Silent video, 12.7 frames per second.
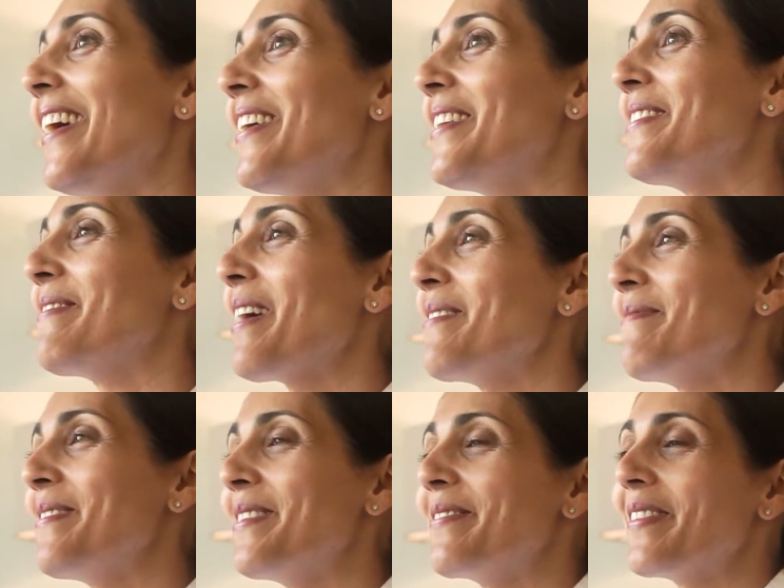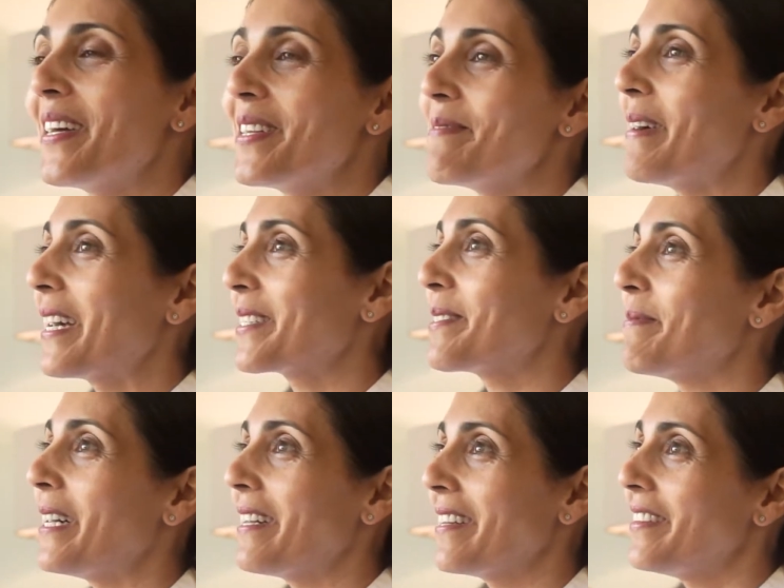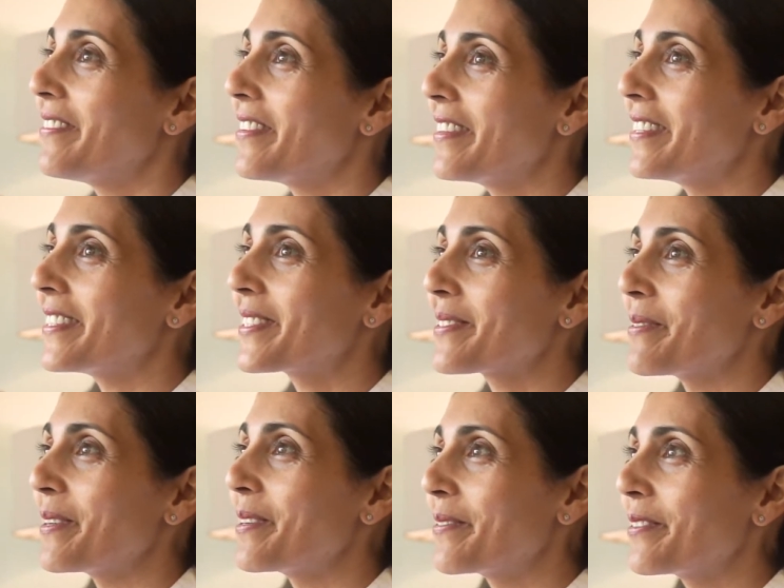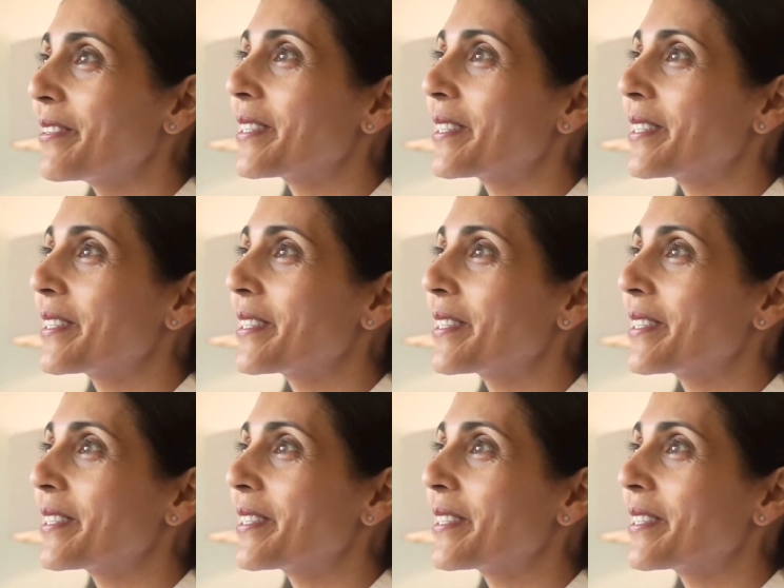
I've been invited back to Bali for this wonderful